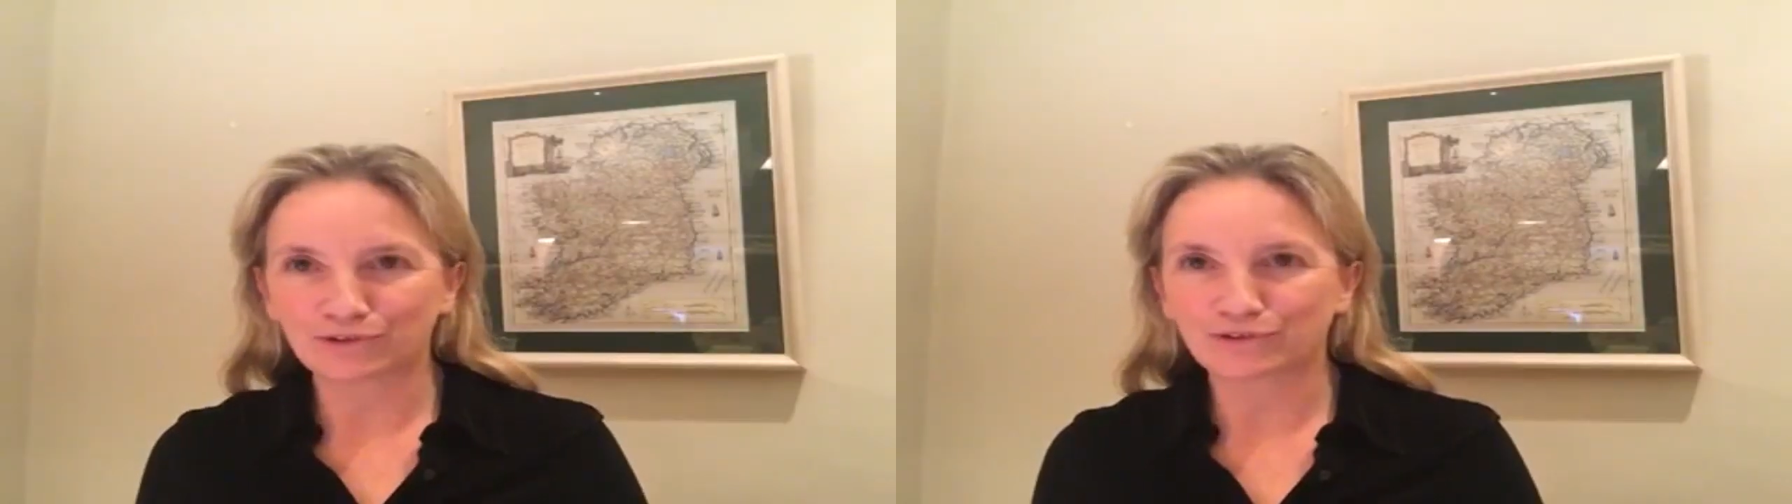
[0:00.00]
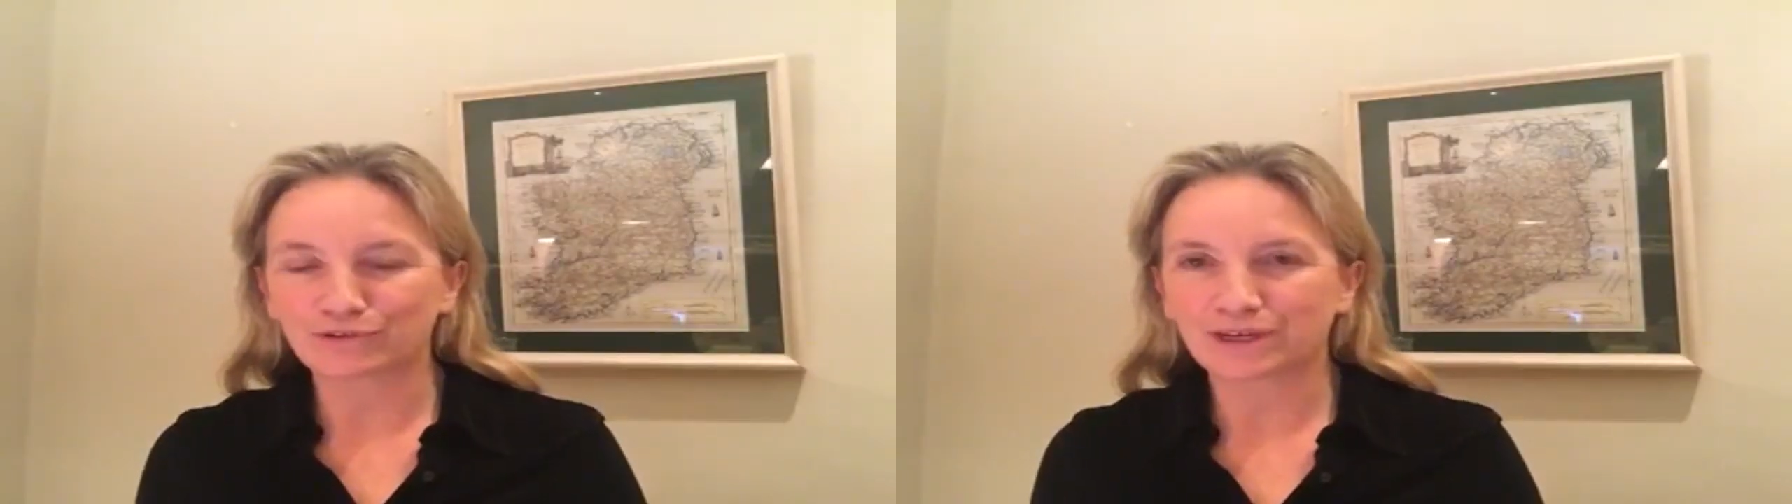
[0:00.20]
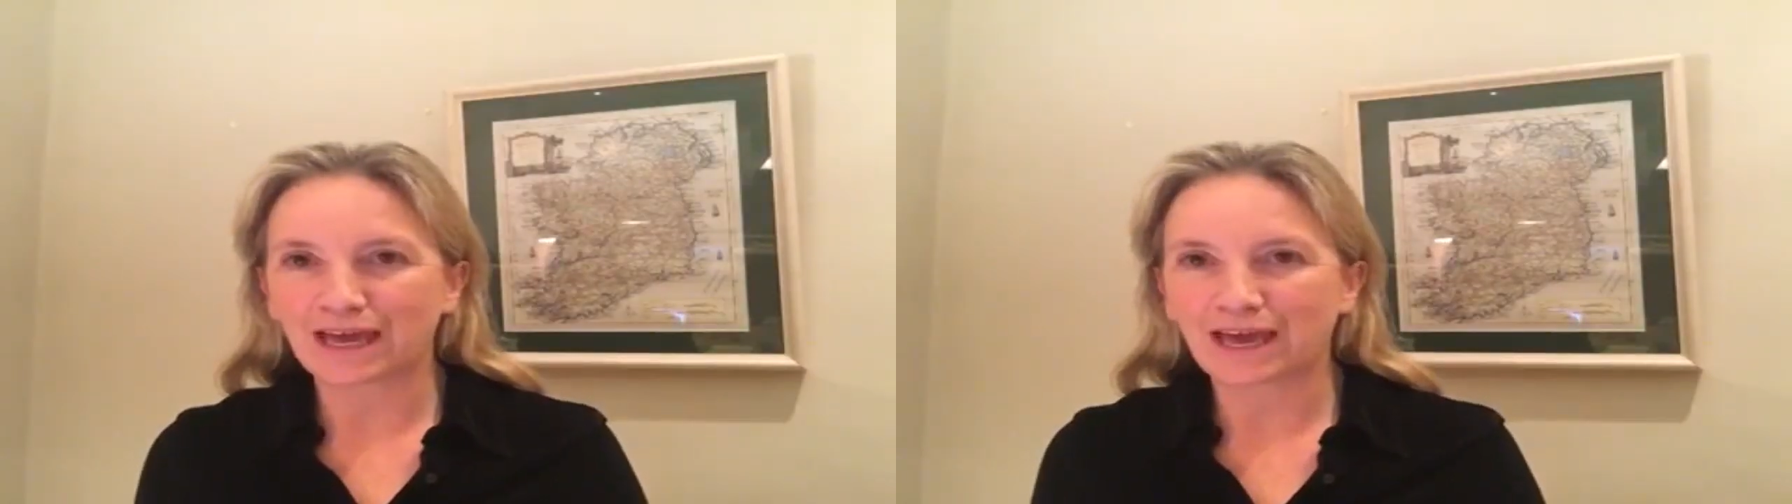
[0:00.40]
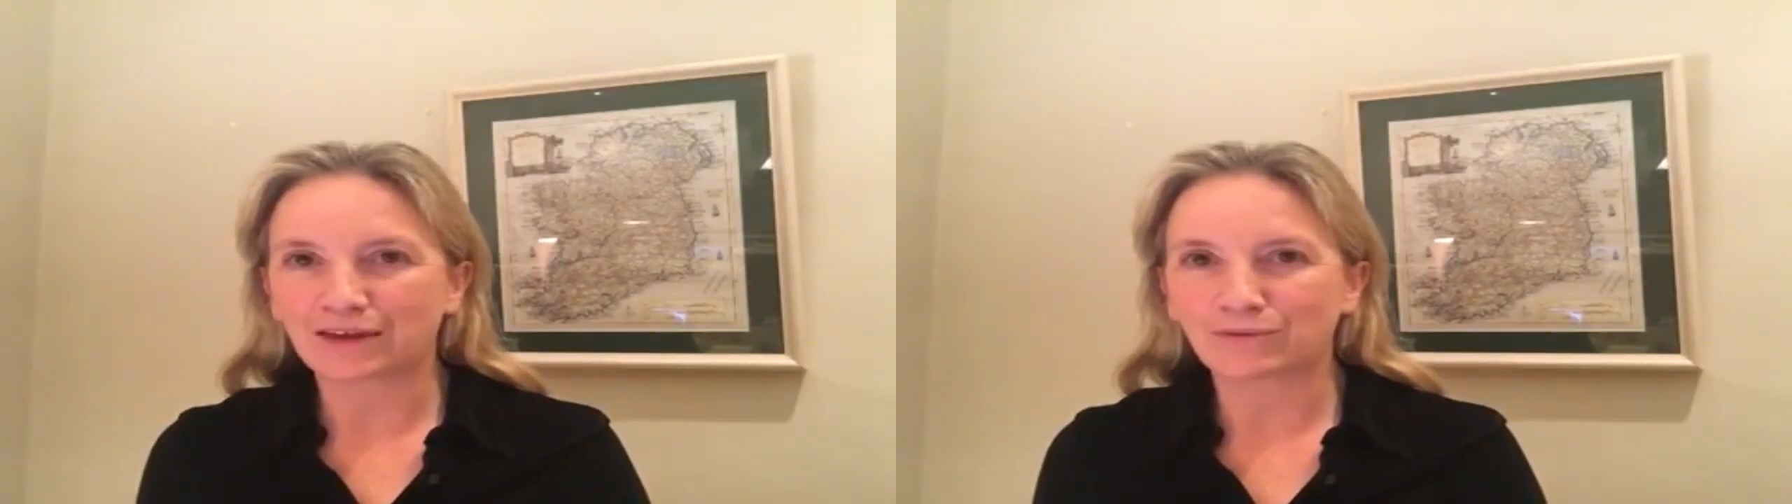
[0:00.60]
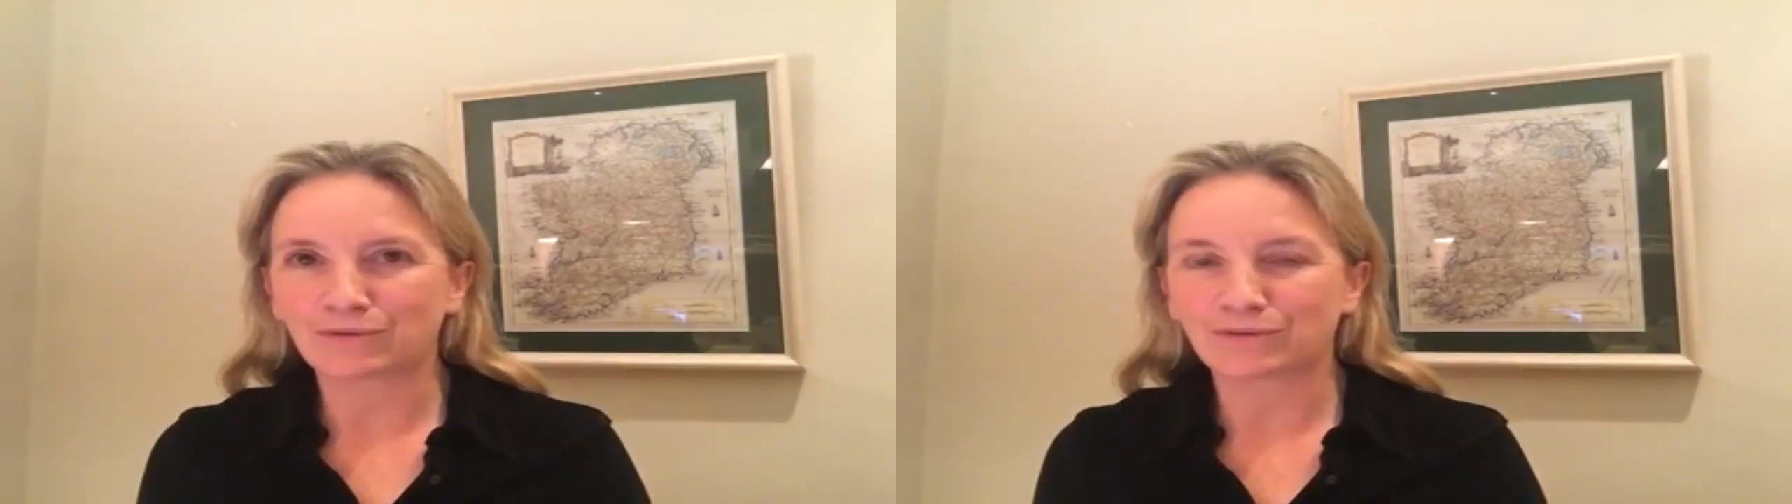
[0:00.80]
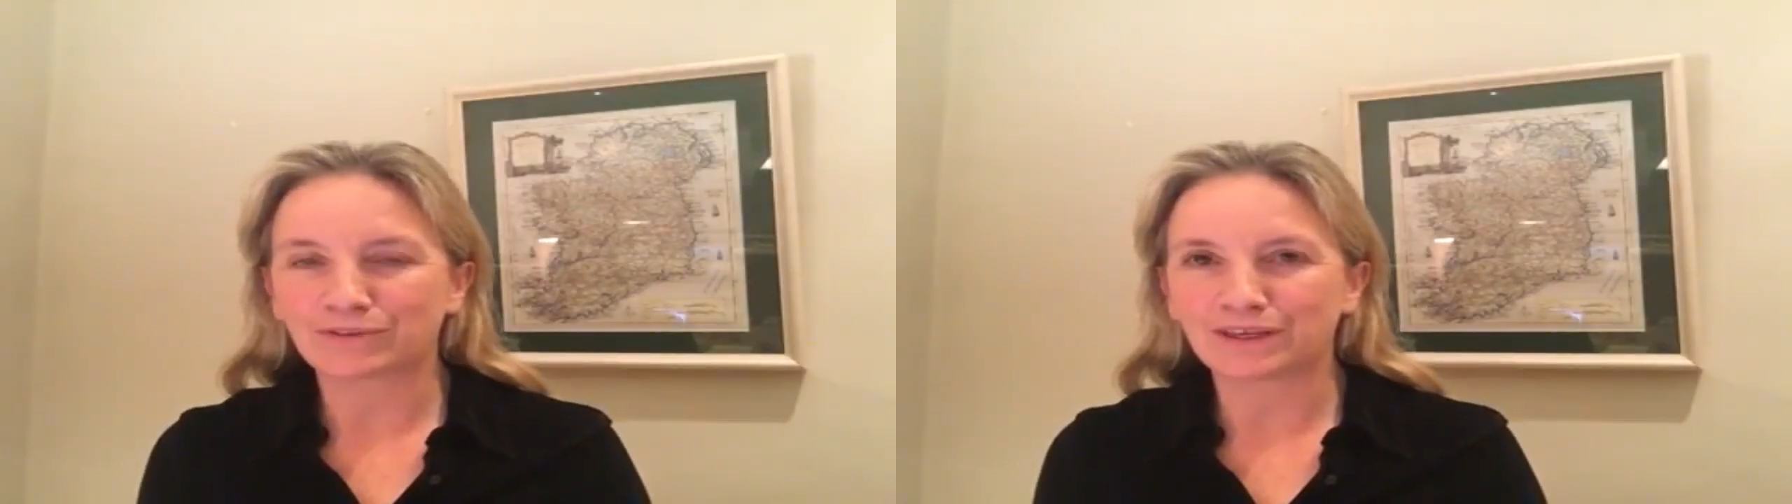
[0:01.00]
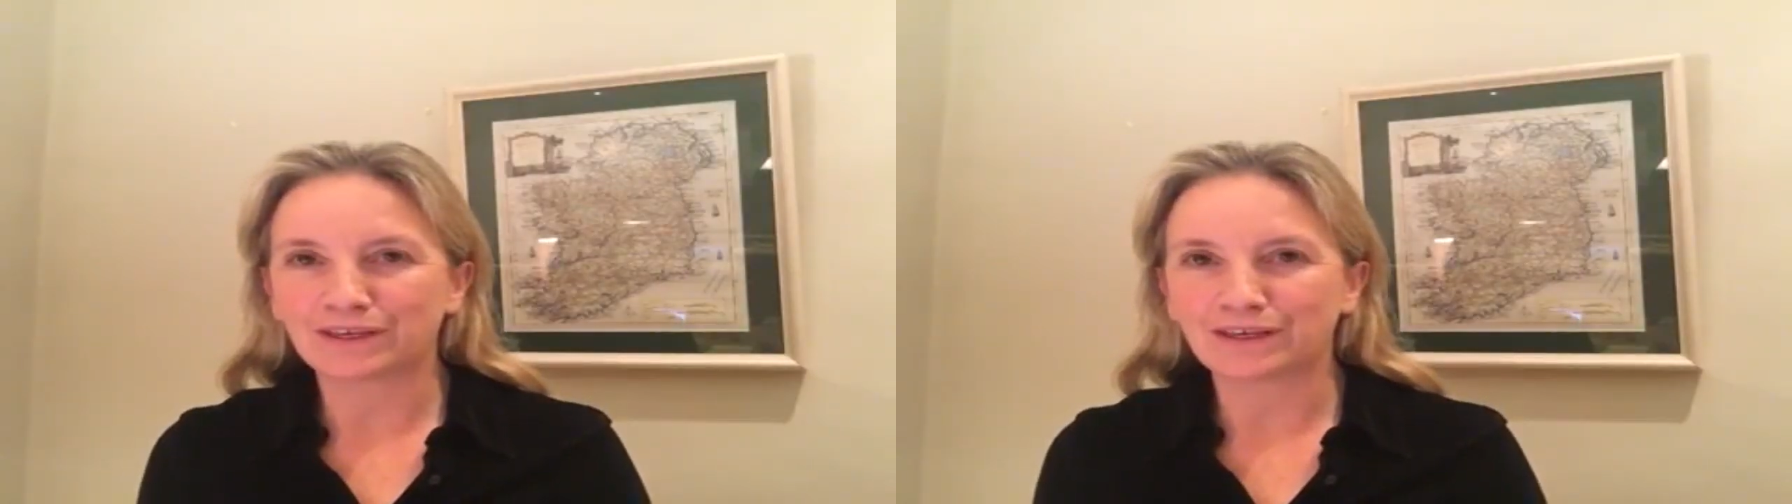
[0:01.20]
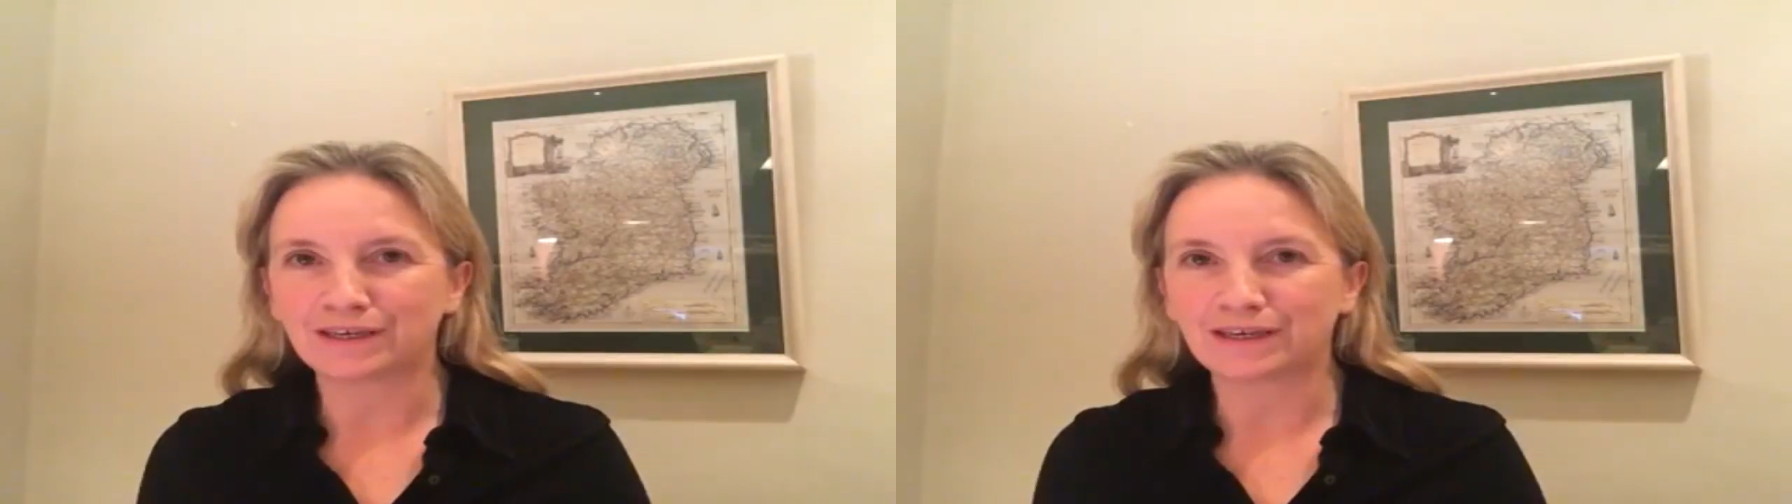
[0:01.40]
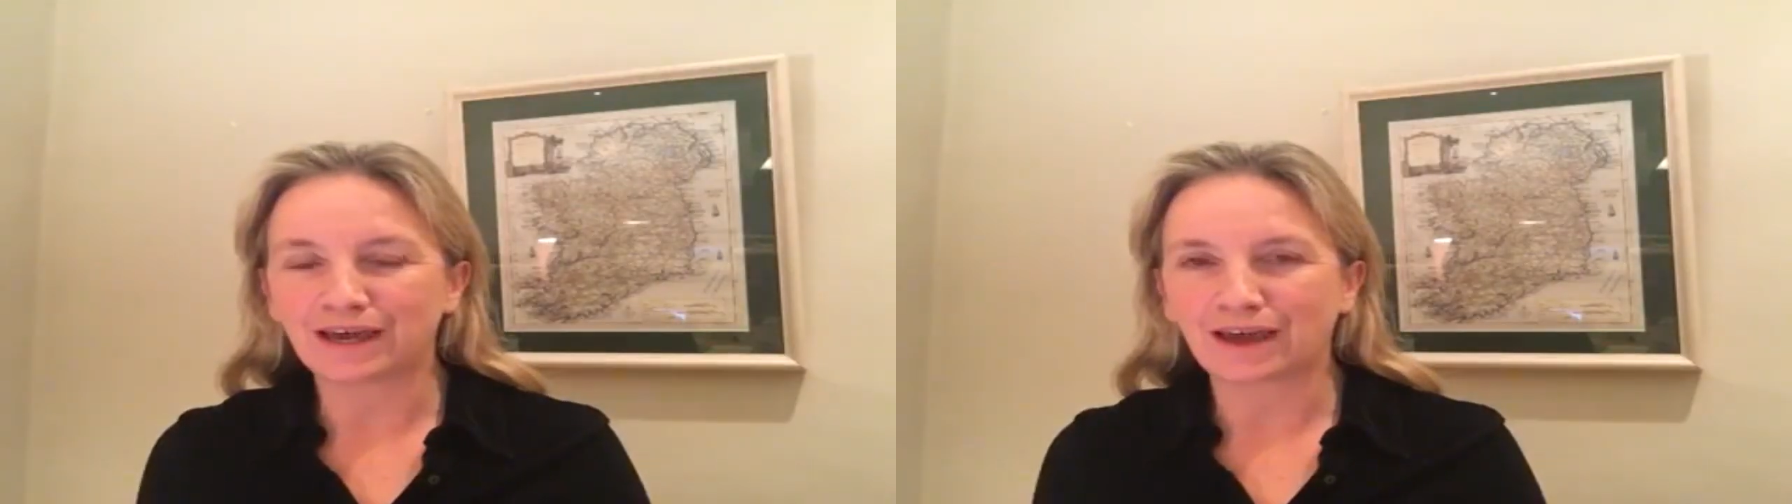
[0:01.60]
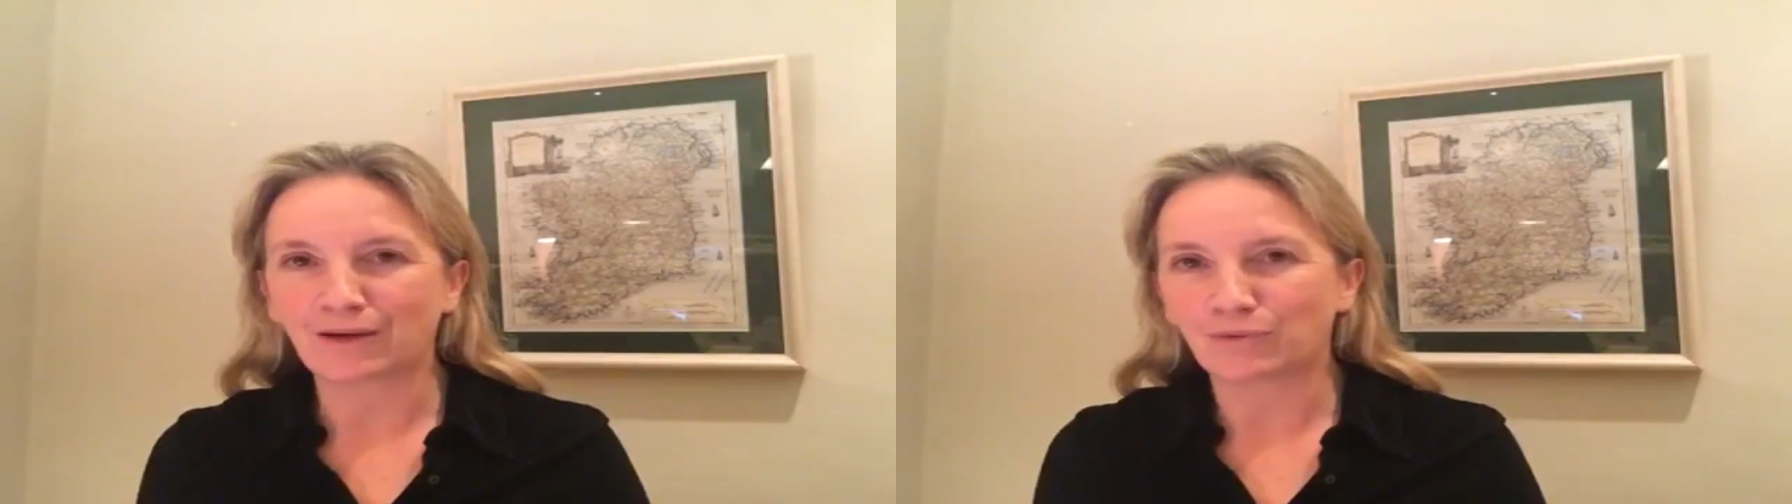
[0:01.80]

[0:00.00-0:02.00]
through again the